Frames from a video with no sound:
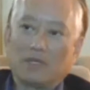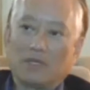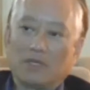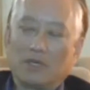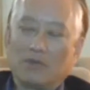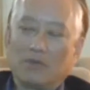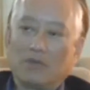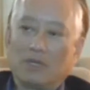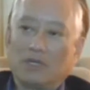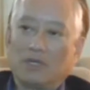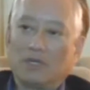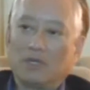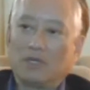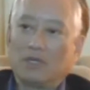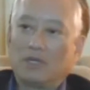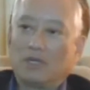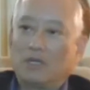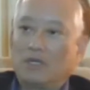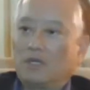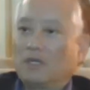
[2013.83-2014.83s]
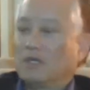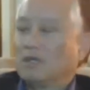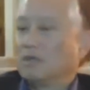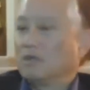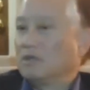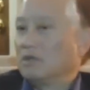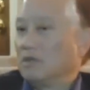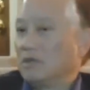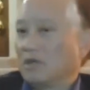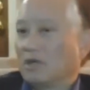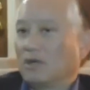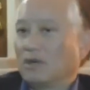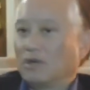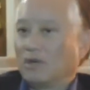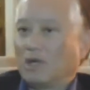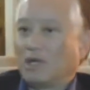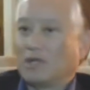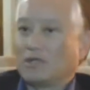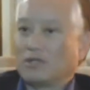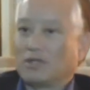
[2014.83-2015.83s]
Nobody,
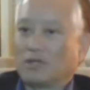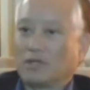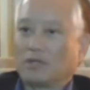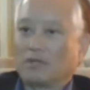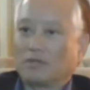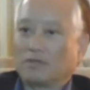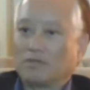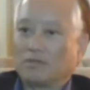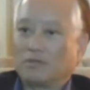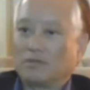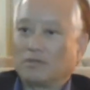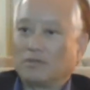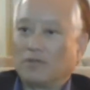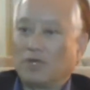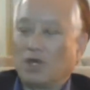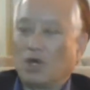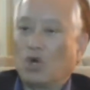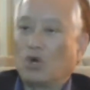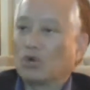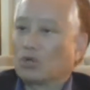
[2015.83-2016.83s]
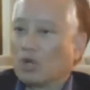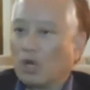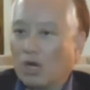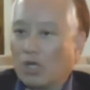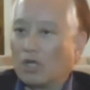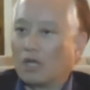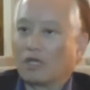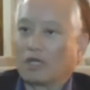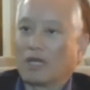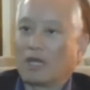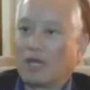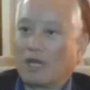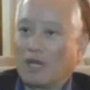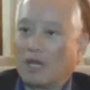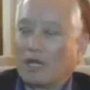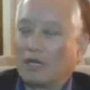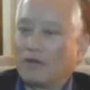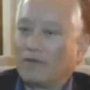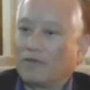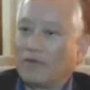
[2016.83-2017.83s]
has their whole colon cut
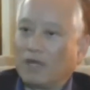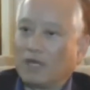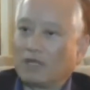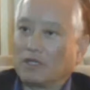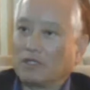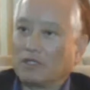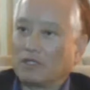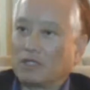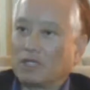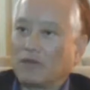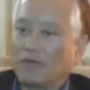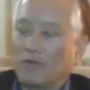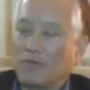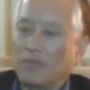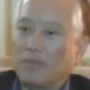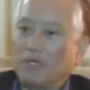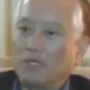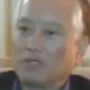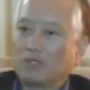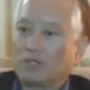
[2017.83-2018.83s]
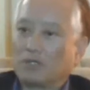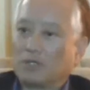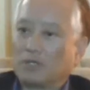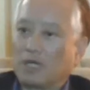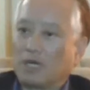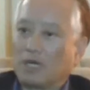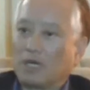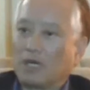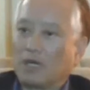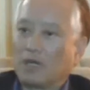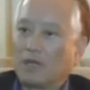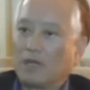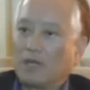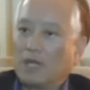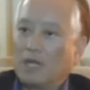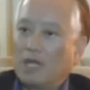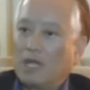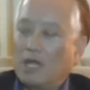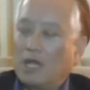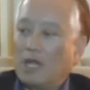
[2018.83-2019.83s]
out if they can just have a piece cut out.
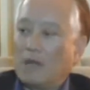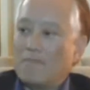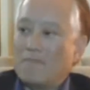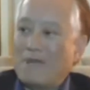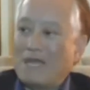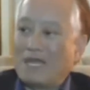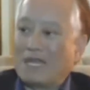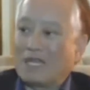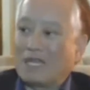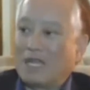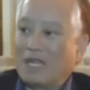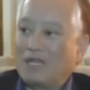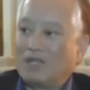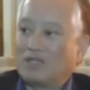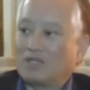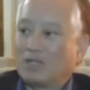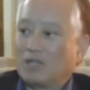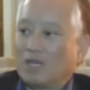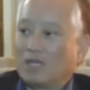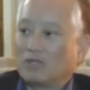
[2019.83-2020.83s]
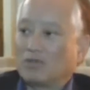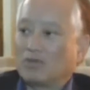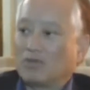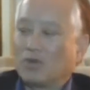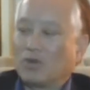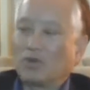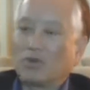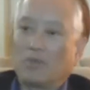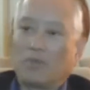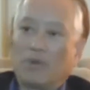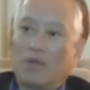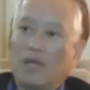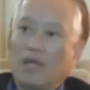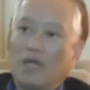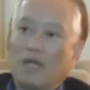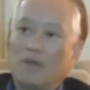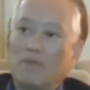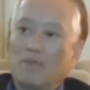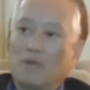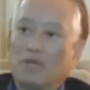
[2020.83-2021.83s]
And medication has a role to
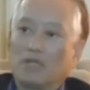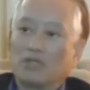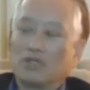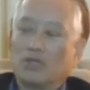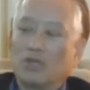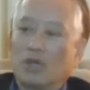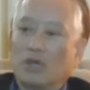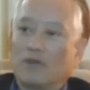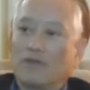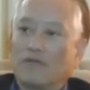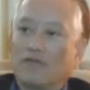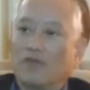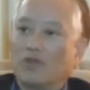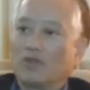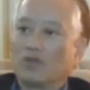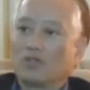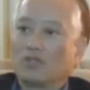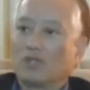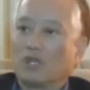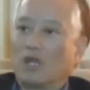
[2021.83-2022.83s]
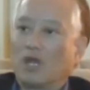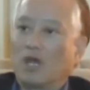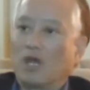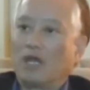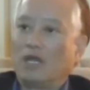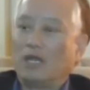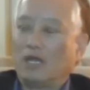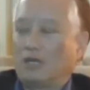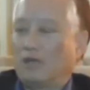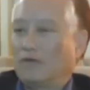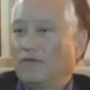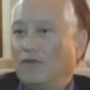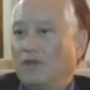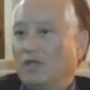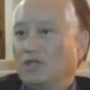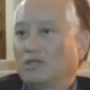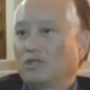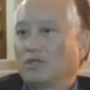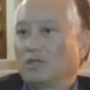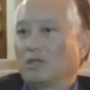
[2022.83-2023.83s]
play, but it's not a first line
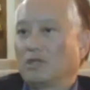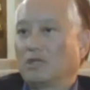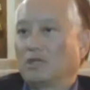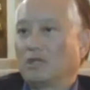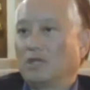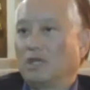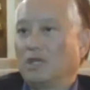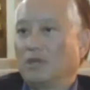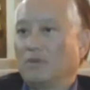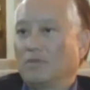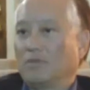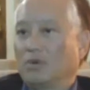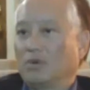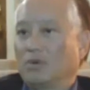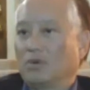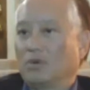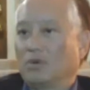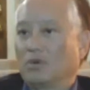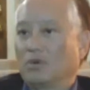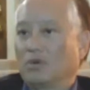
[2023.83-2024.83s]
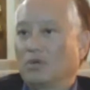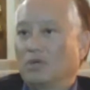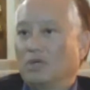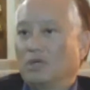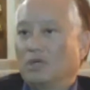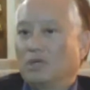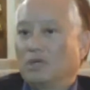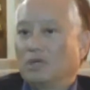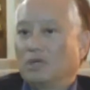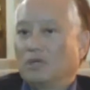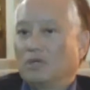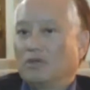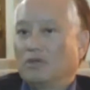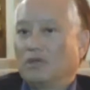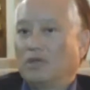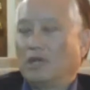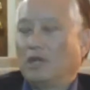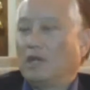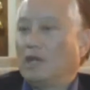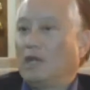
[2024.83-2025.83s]
intervention any more
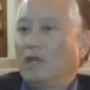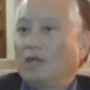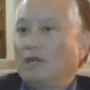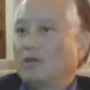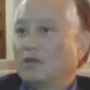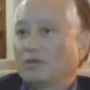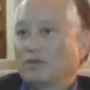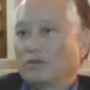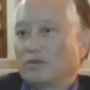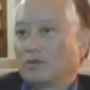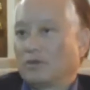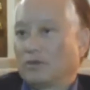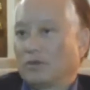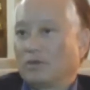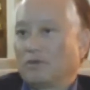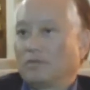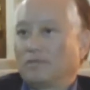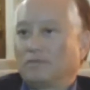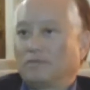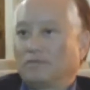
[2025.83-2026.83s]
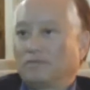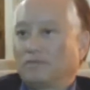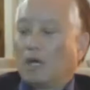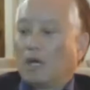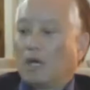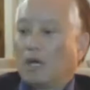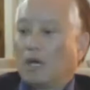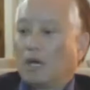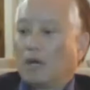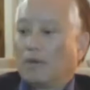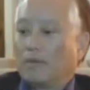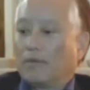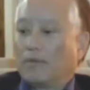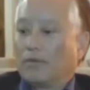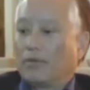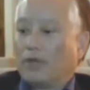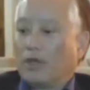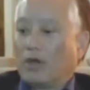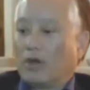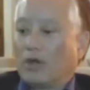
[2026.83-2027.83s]
than in any disorder.
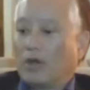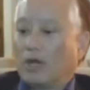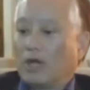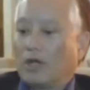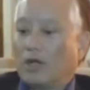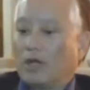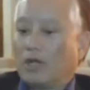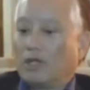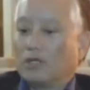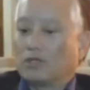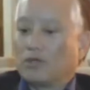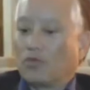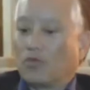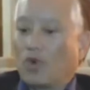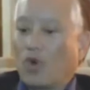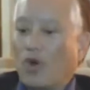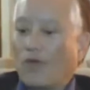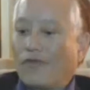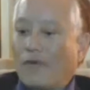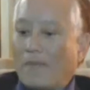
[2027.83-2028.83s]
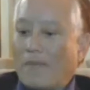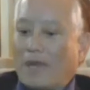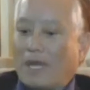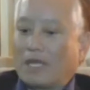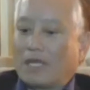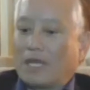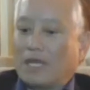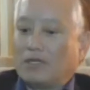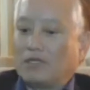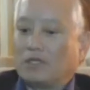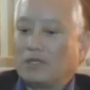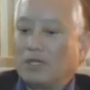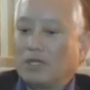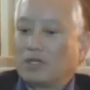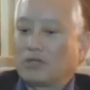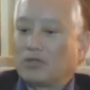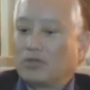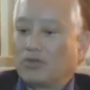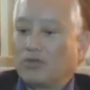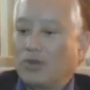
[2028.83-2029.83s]
There is a role for medication
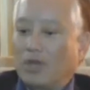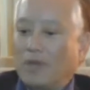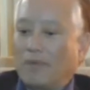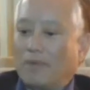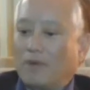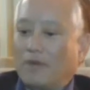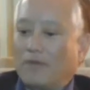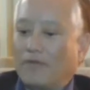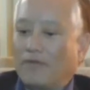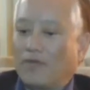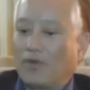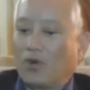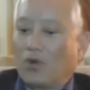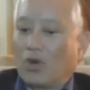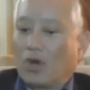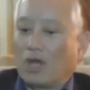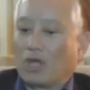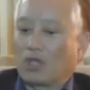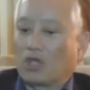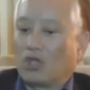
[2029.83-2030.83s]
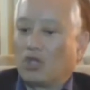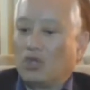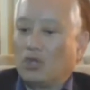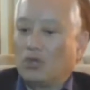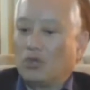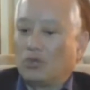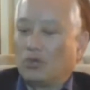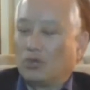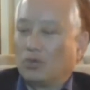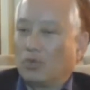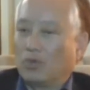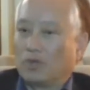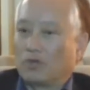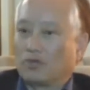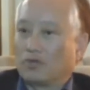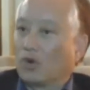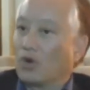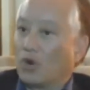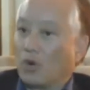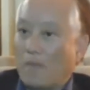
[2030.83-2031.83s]
addiction treatment for acute
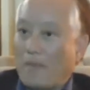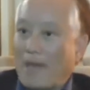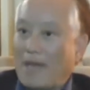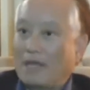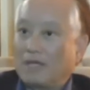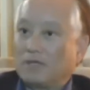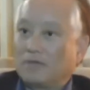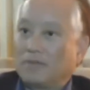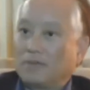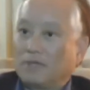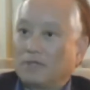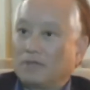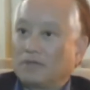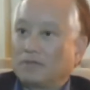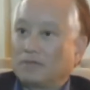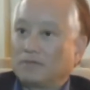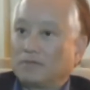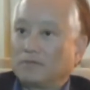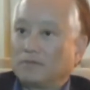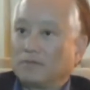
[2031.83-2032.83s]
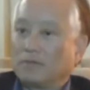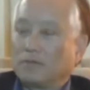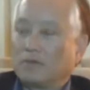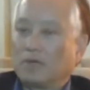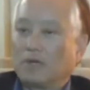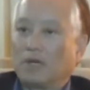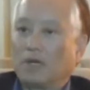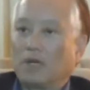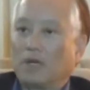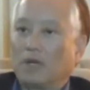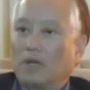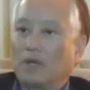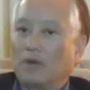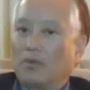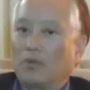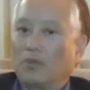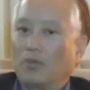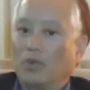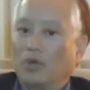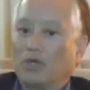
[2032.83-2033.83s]
withdrawal management,
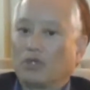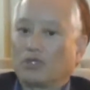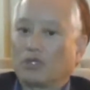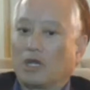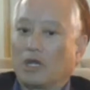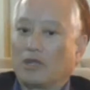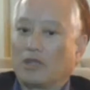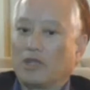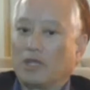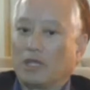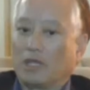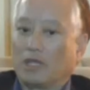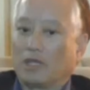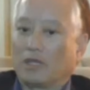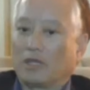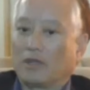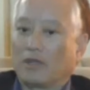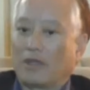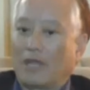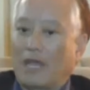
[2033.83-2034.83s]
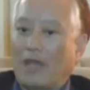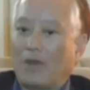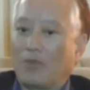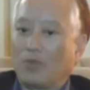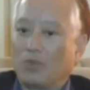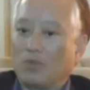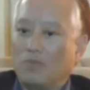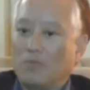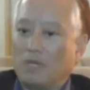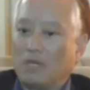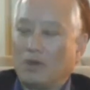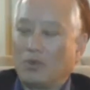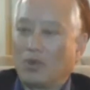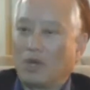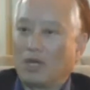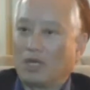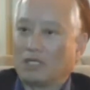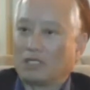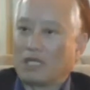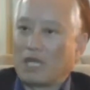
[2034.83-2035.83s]
which I think that would be
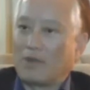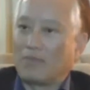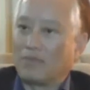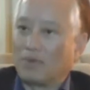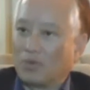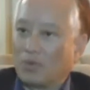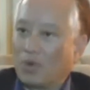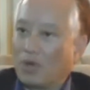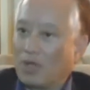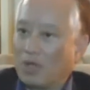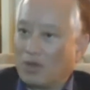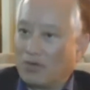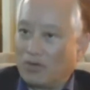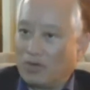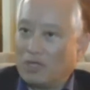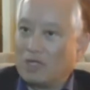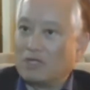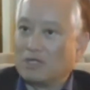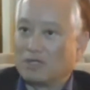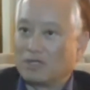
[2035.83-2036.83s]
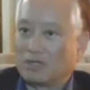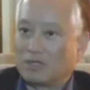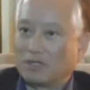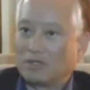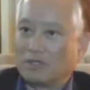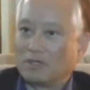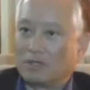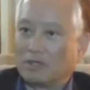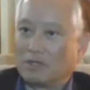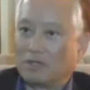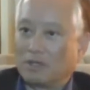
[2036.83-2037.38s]
one example where there is.